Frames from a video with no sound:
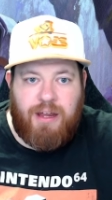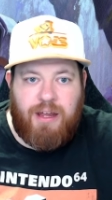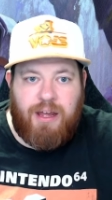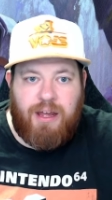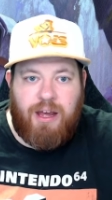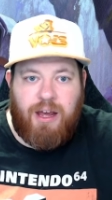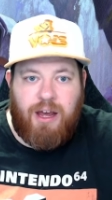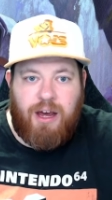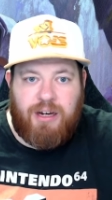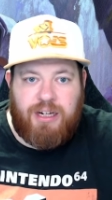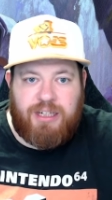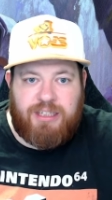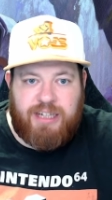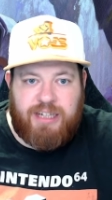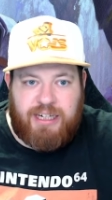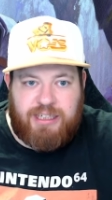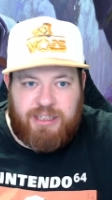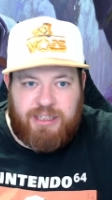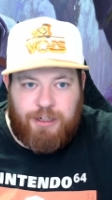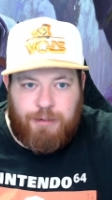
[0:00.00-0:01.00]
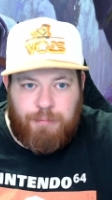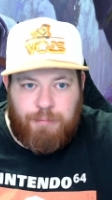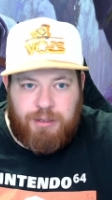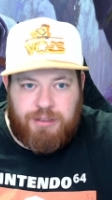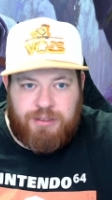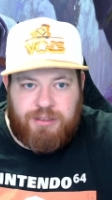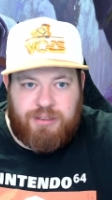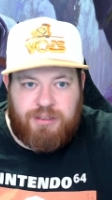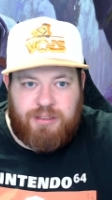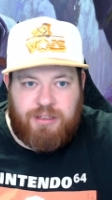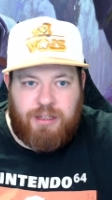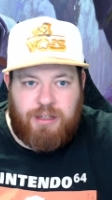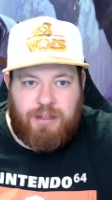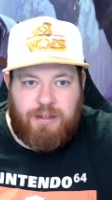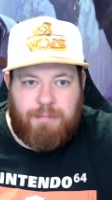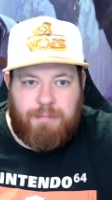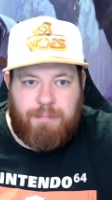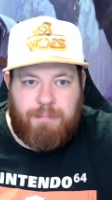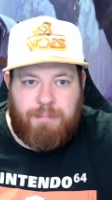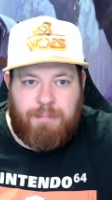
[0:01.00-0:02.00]
unattach Elbrus
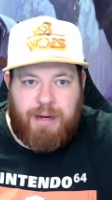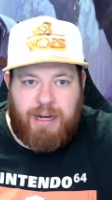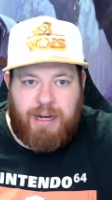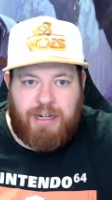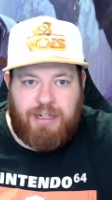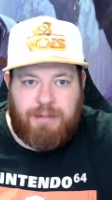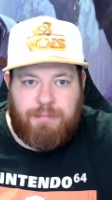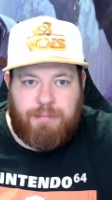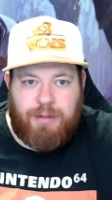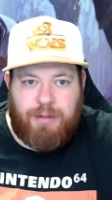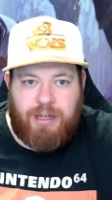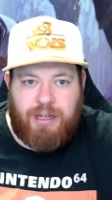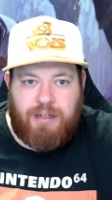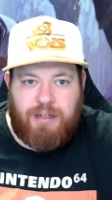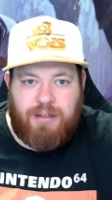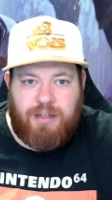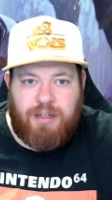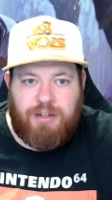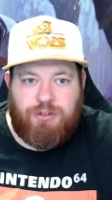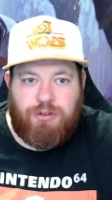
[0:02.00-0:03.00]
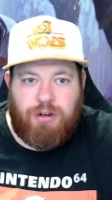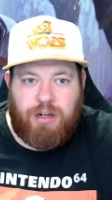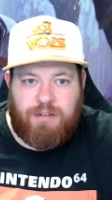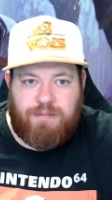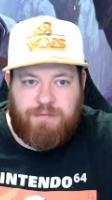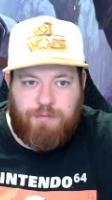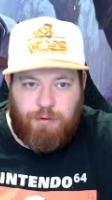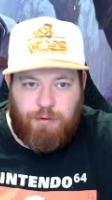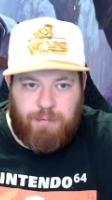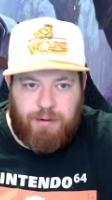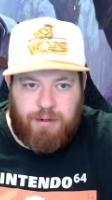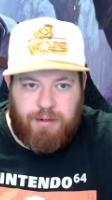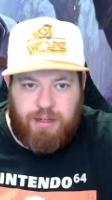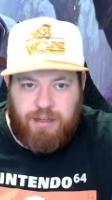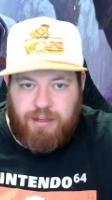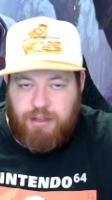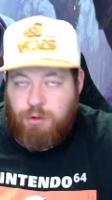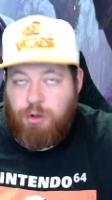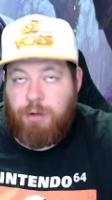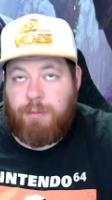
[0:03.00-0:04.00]
the Binding Blade, then transform it,
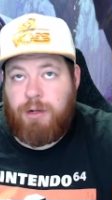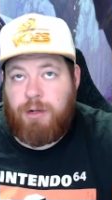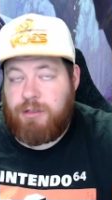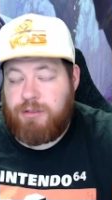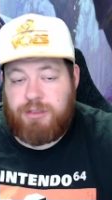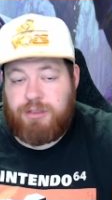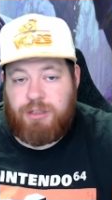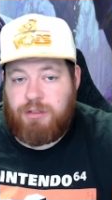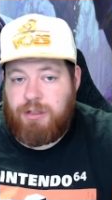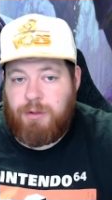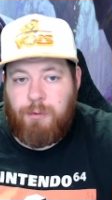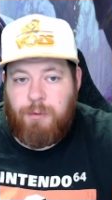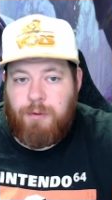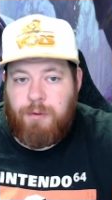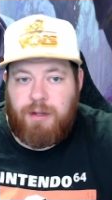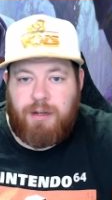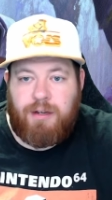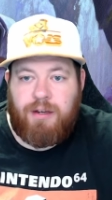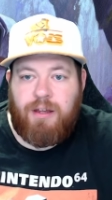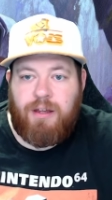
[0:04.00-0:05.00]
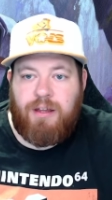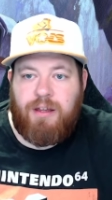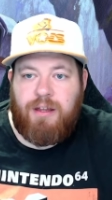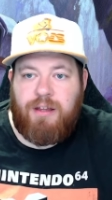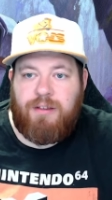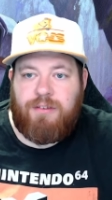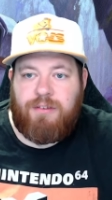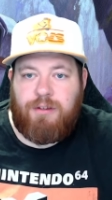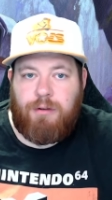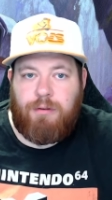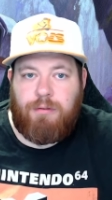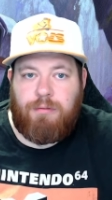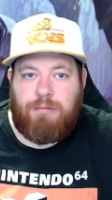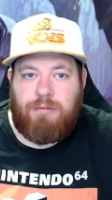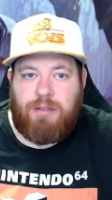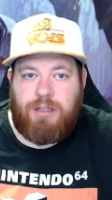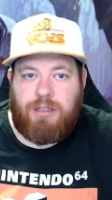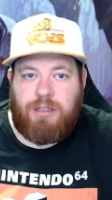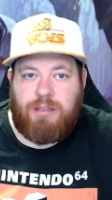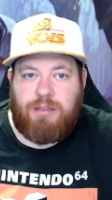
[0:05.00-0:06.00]
and the equip cost is only 1. So
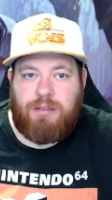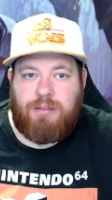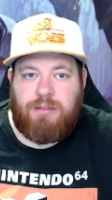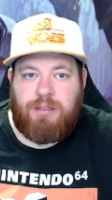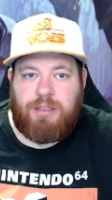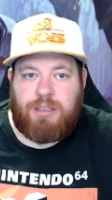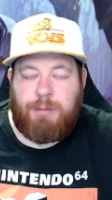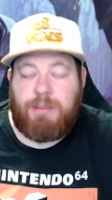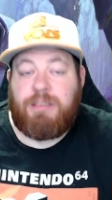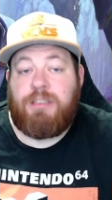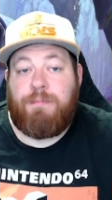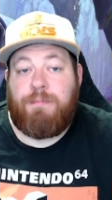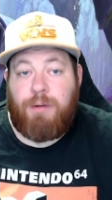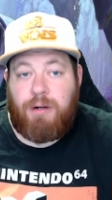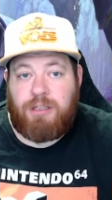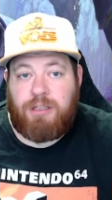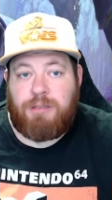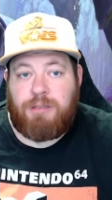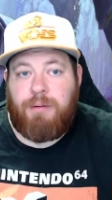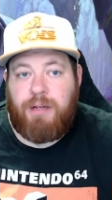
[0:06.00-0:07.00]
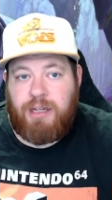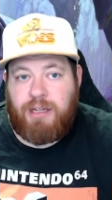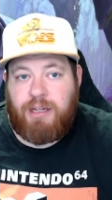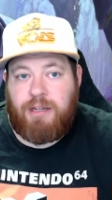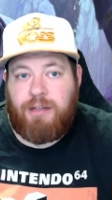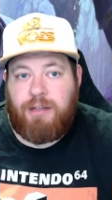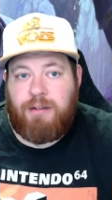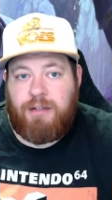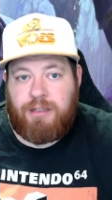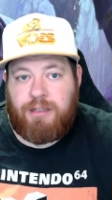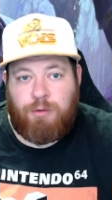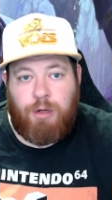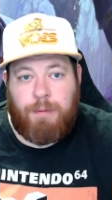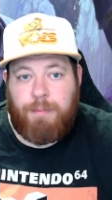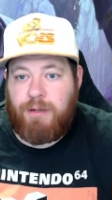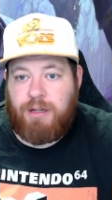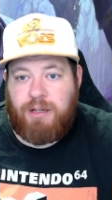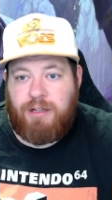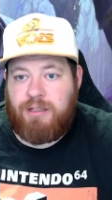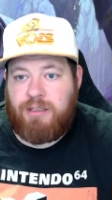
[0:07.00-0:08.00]
the expensive part is playing it.
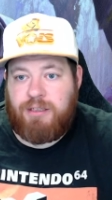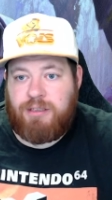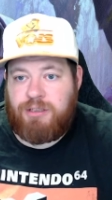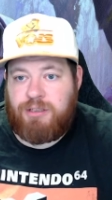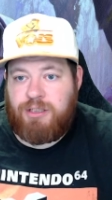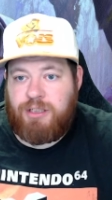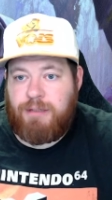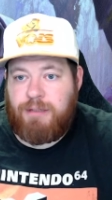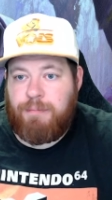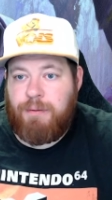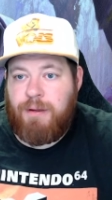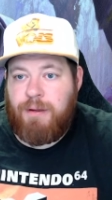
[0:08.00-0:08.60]
Equipping it is cheap.